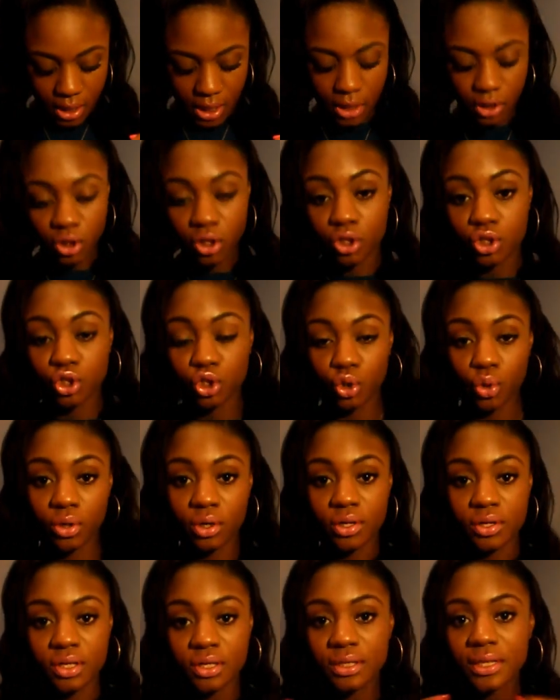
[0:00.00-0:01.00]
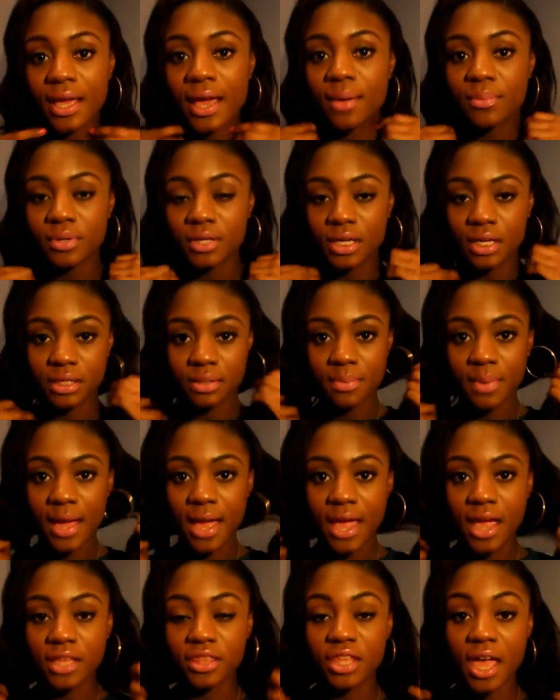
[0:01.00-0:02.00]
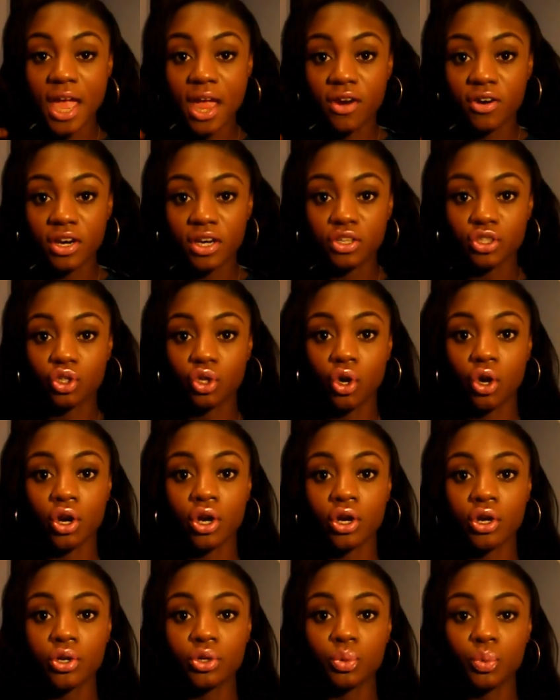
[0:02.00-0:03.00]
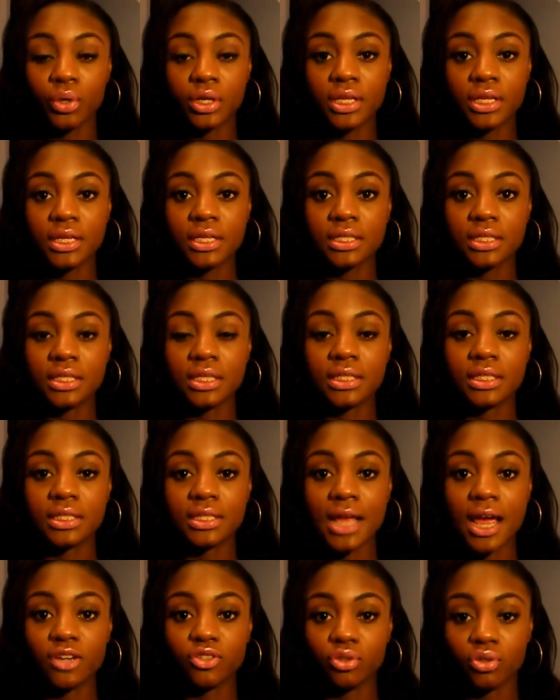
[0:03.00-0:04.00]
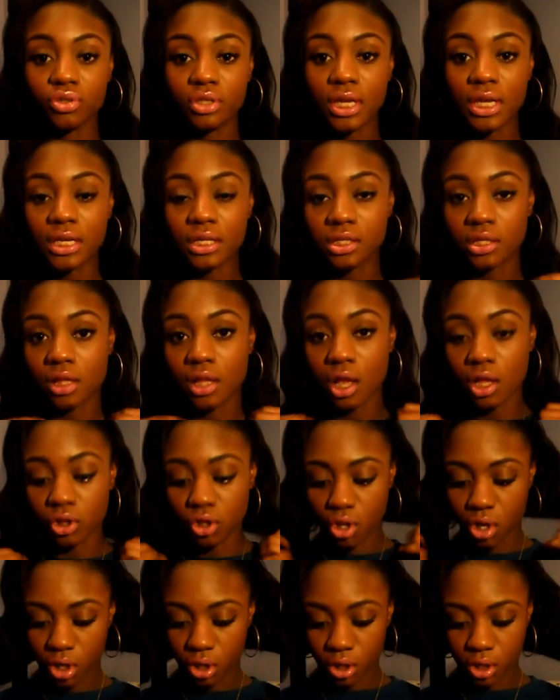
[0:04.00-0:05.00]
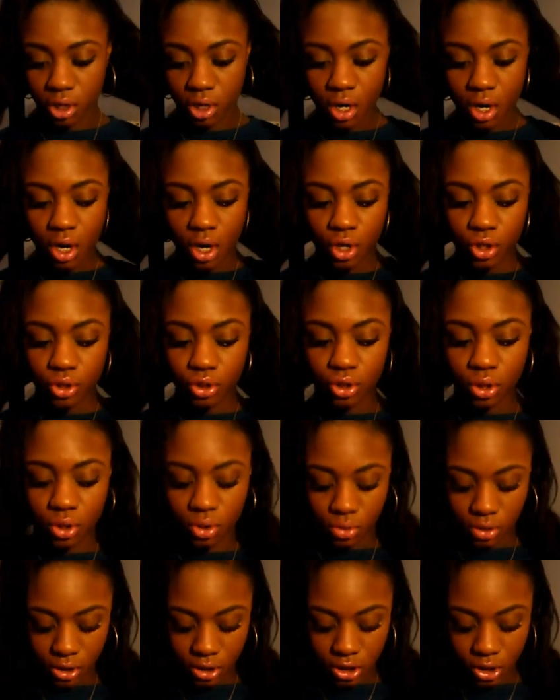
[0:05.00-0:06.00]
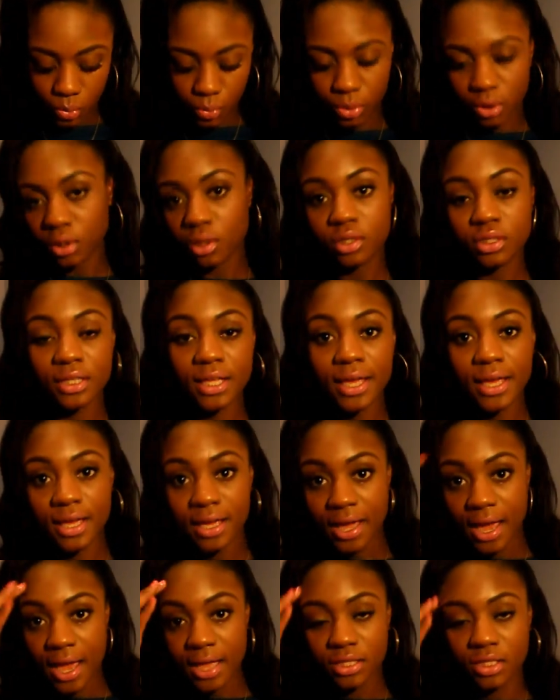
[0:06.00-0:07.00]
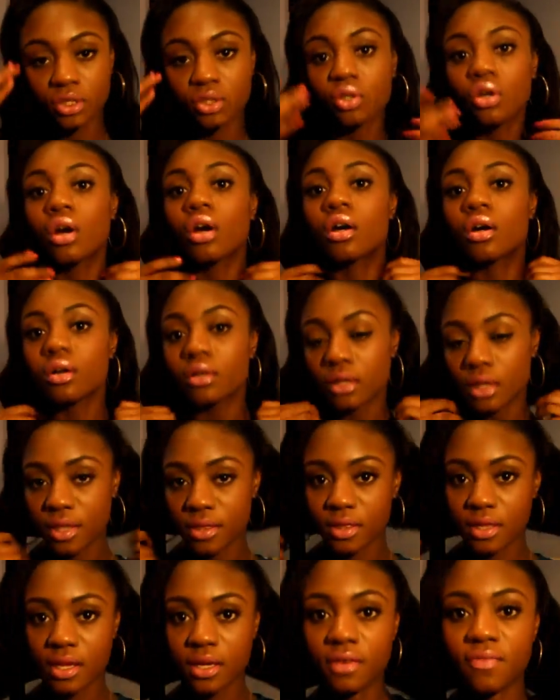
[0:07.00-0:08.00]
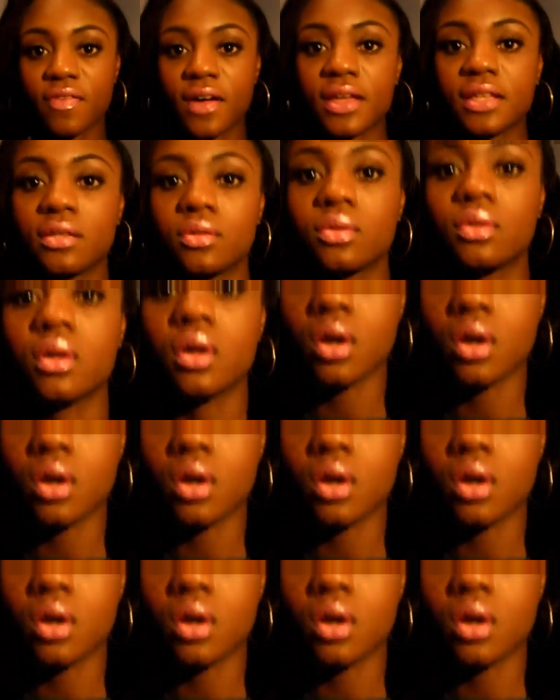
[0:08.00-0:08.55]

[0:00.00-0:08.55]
It looks shorter than that because the hair is curled. When it is in its natural state, it is a lot longer. So this is what it looks like as it's curled, and then if I